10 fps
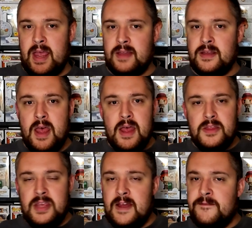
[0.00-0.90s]
and
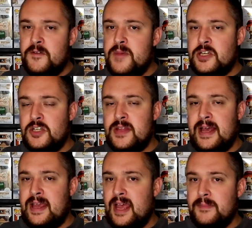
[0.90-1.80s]
the information
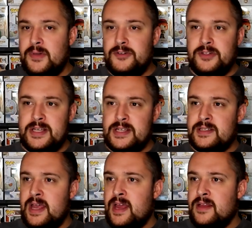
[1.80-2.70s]
that can be
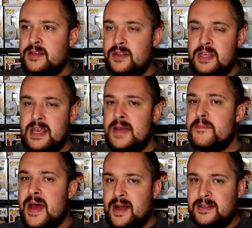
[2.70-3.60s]
released and the
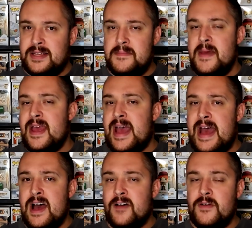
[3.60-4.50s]
impact it may
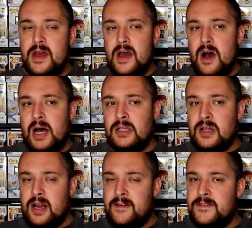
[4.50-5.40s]
have. A
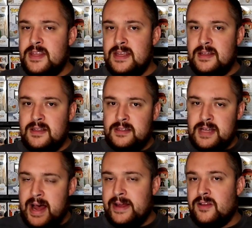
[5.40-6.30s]
lot of the
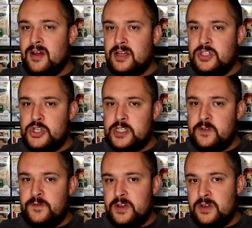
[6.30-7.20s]
dialogue
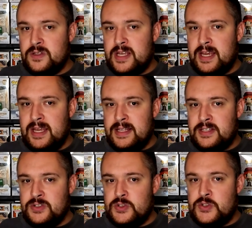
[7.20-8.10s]
just feels like
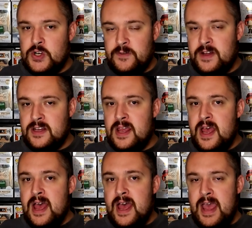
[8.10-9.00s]
it's serving
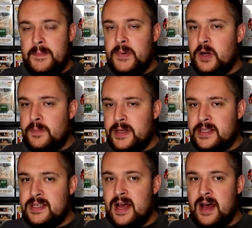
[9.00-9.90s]
a
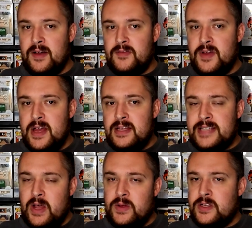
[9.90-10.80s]
purpose of
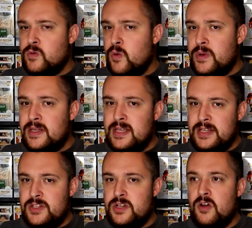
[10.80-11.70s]
telling us what we
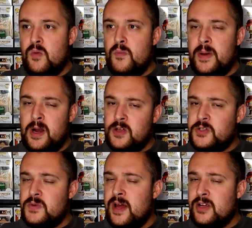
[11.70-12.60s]
need to know, but
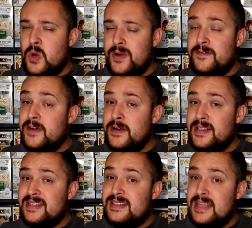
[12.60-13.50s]
also not going
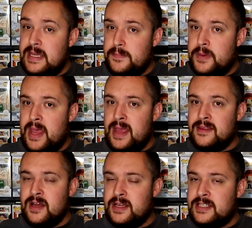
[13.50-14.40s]
very deep
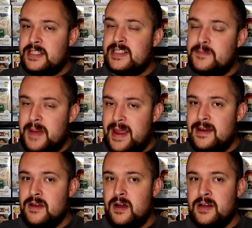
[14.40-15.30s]
and not
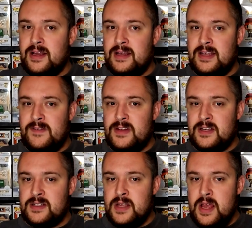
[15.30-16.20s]
expanding on it and giving
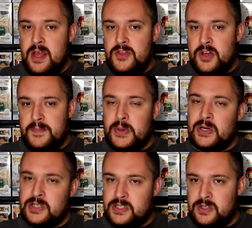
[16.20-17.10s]
us the
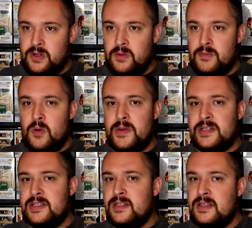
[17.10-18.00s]
personal
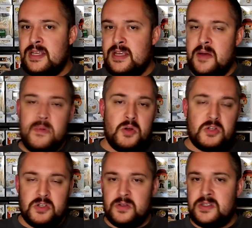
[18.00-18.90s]
moments, the
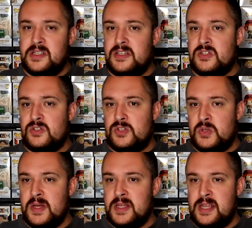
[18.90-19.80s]
emotional scenes
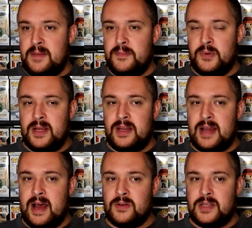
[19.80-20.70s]
to it, and bringing
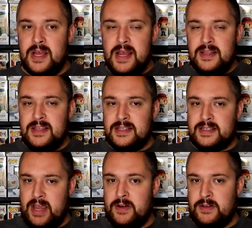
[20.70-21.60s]
out these
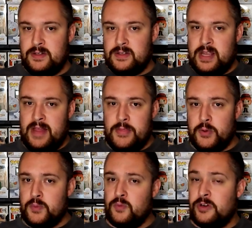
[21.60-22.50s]
characters and their